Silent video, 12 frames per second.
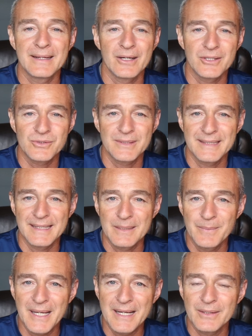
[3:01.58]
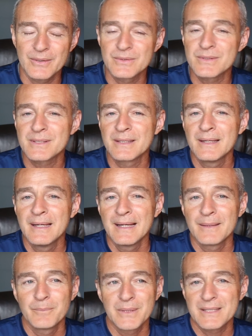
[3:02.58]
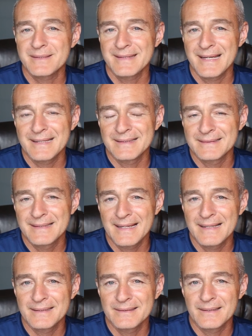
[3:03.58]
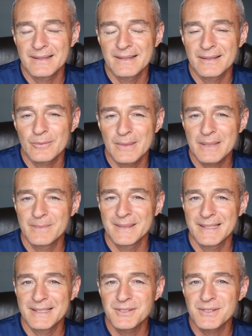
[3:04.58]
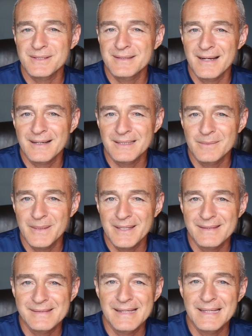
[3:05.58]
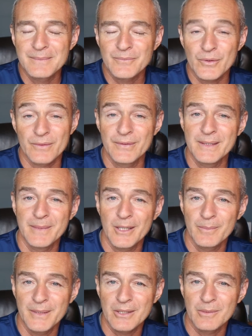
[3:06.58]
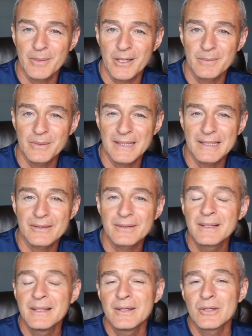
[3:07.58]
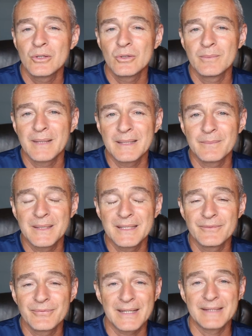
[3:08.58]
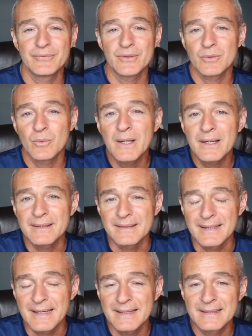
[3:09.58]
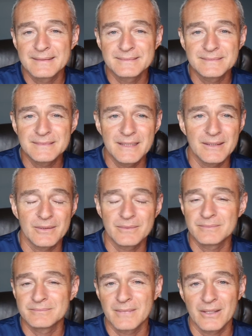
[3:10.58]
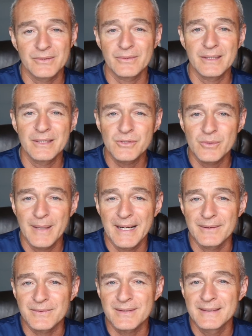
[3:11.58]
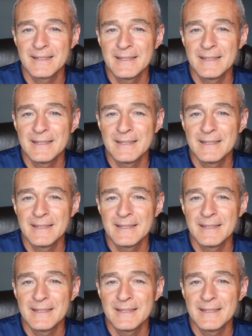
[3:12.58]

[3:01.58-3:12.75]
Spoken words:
180 pounds, because that recommendation is not going to be the same for a female pickleball player who might be 5'1" and under 100 pounds.